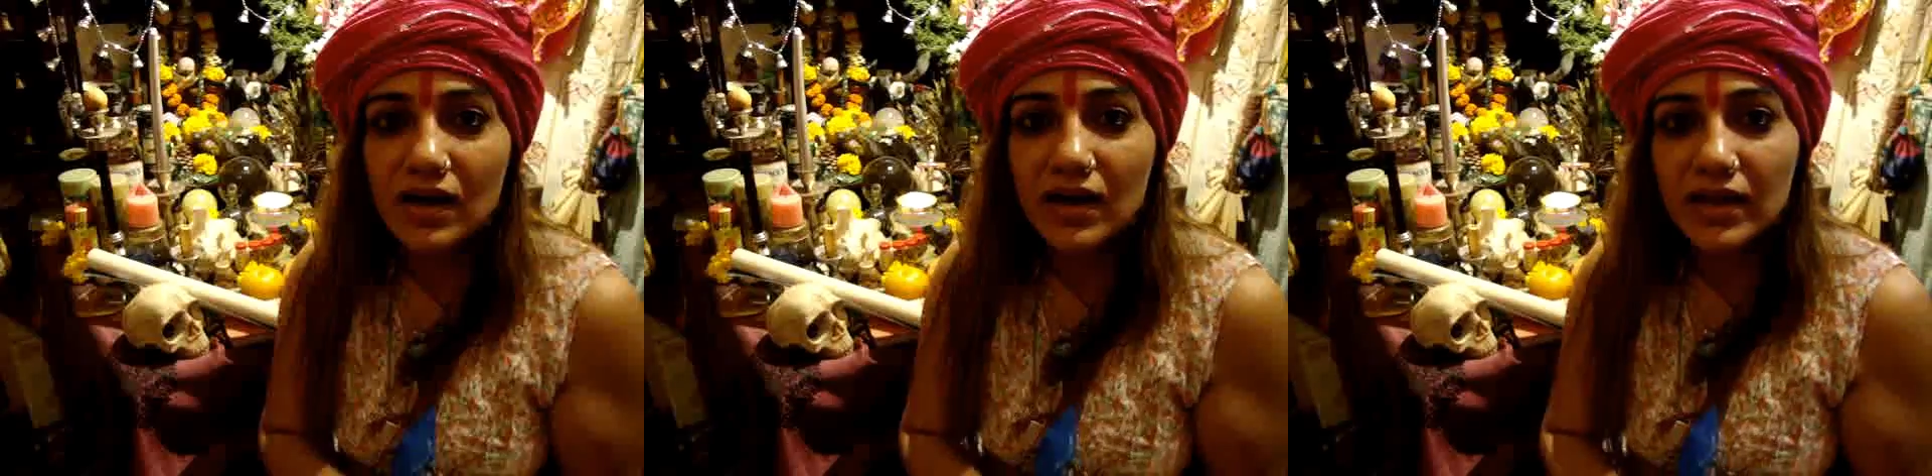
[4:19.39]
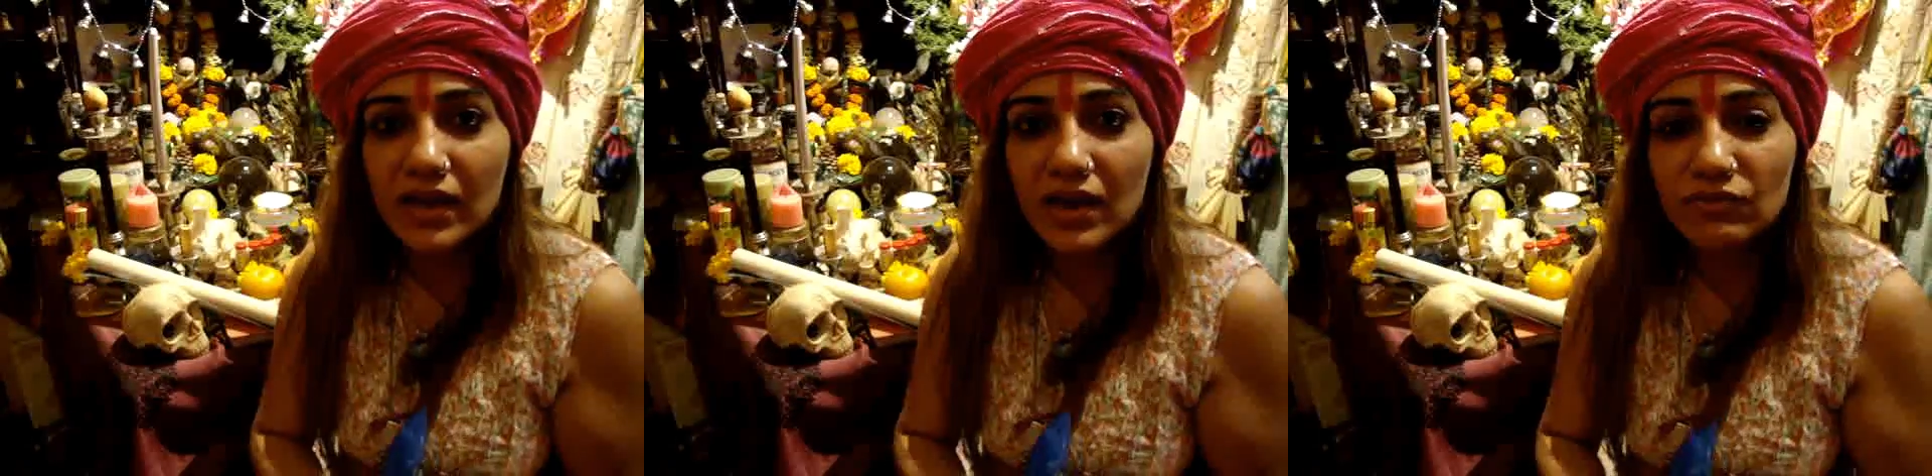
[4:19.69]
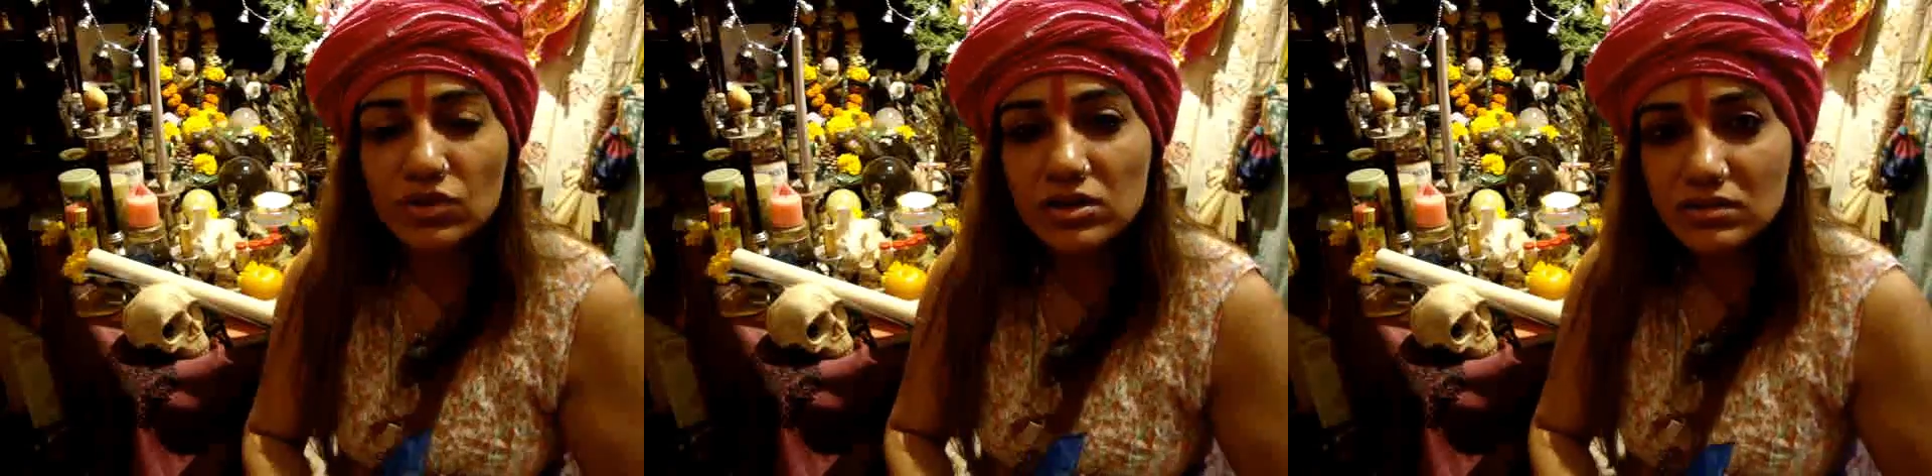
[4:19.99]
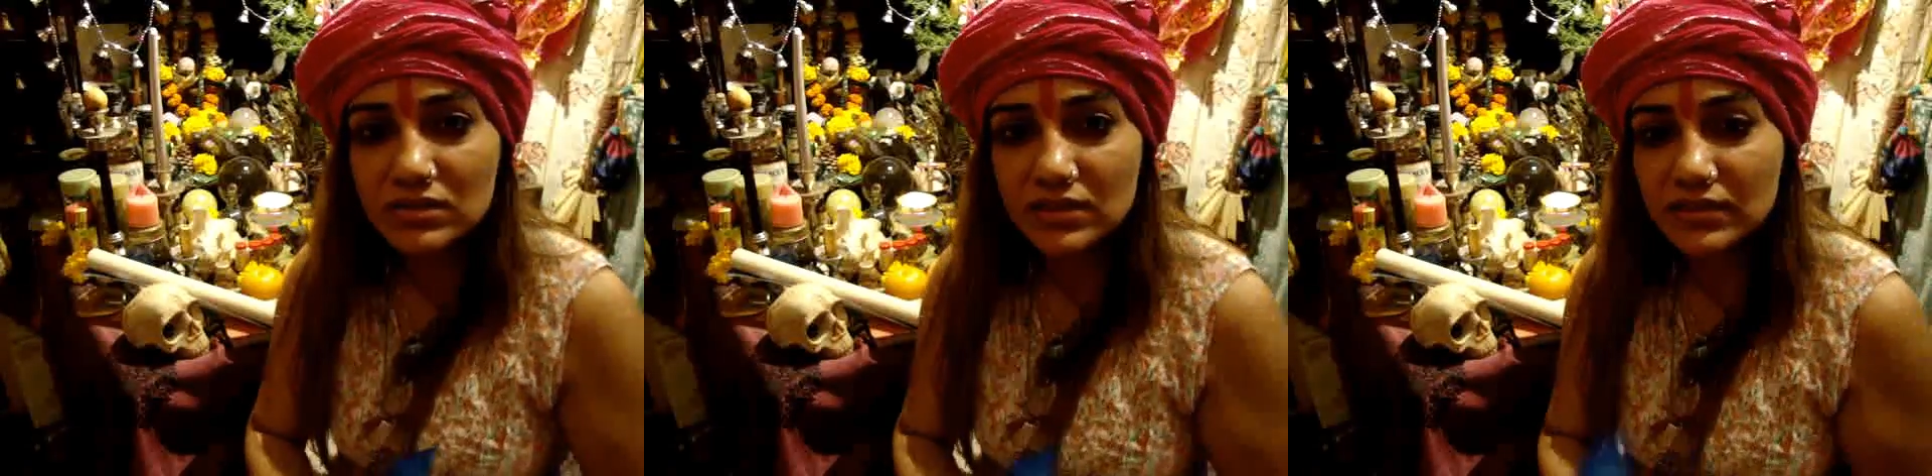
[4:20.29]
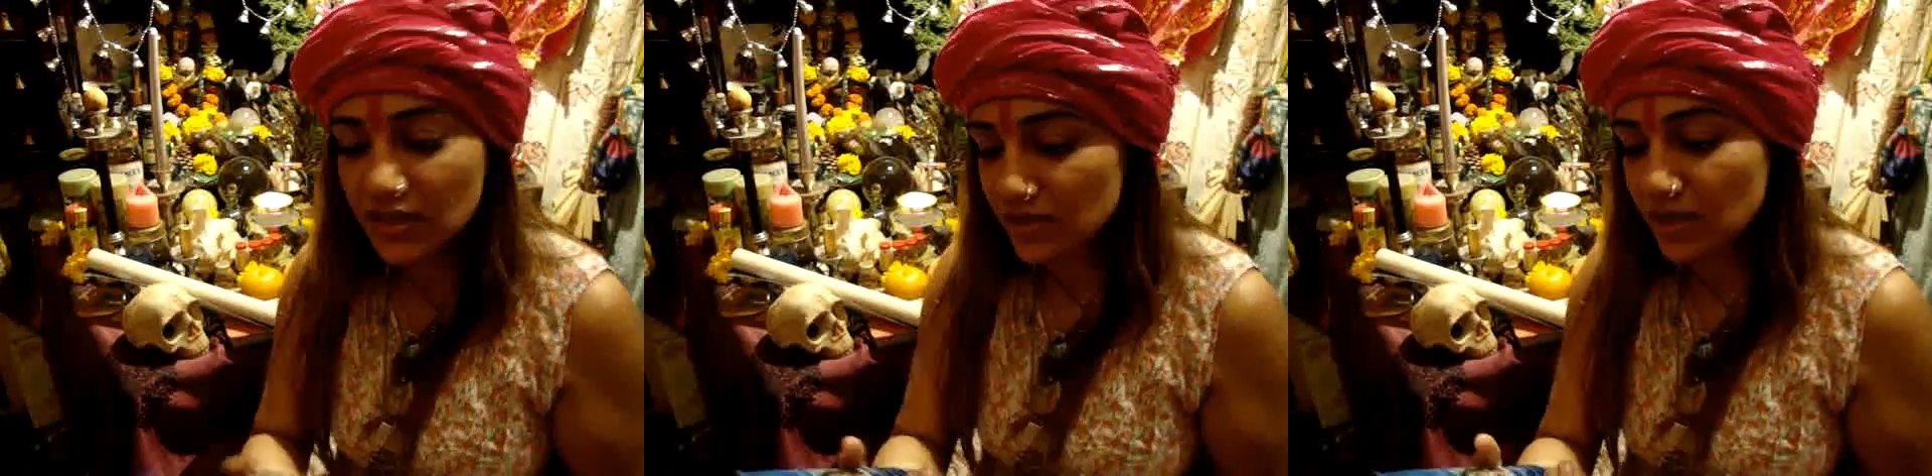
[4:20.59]
I have learned it
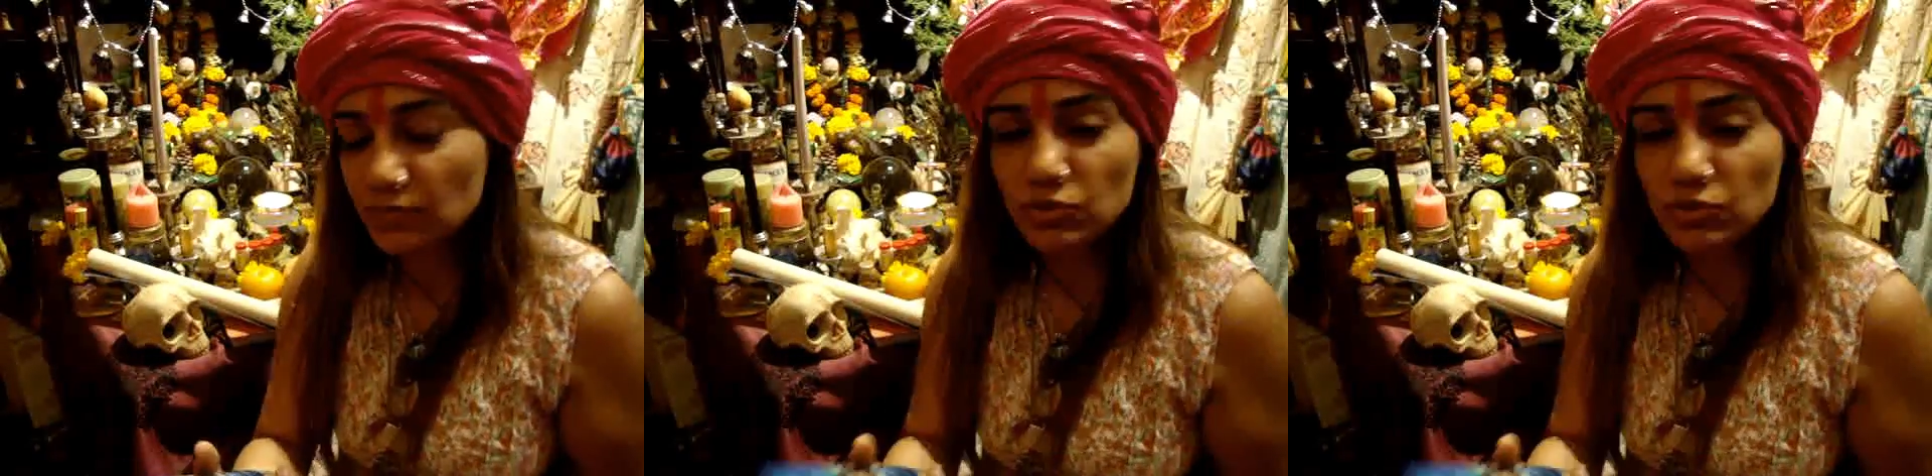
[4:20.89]
and I'm